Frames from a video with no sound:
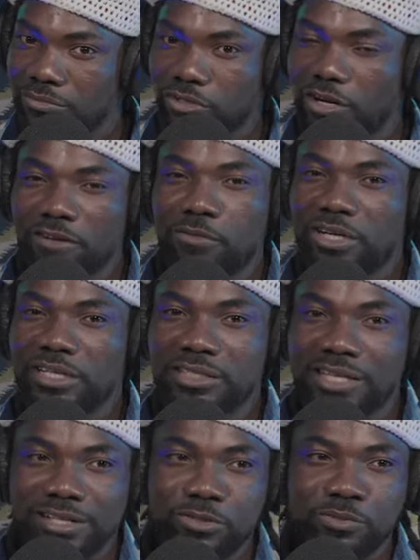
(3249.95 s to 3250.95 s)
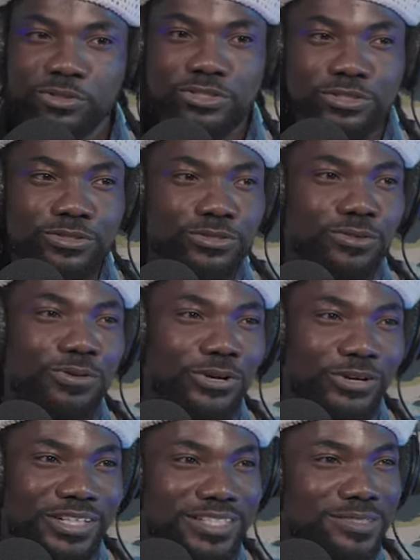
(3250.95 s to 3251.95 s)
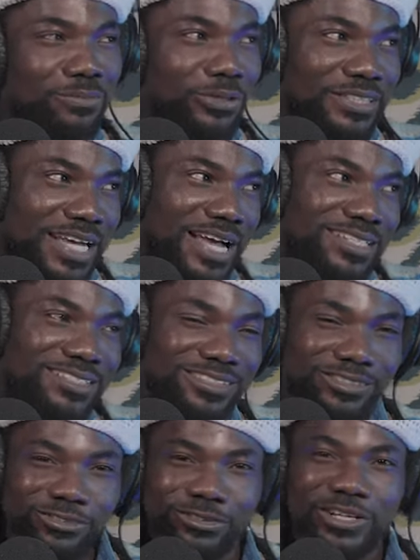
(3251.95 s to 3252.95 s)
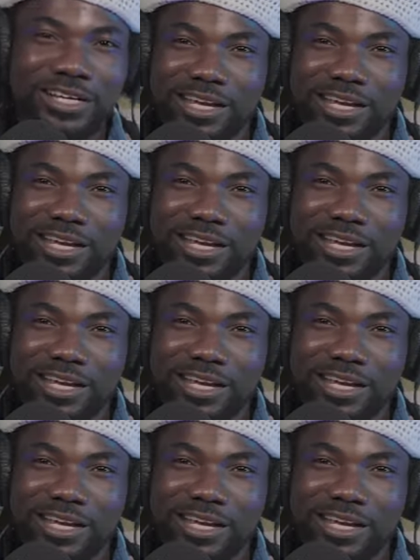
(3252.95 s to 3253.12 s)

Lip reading: not everybody gets opportunity to be on this podcast, you know. Yeah.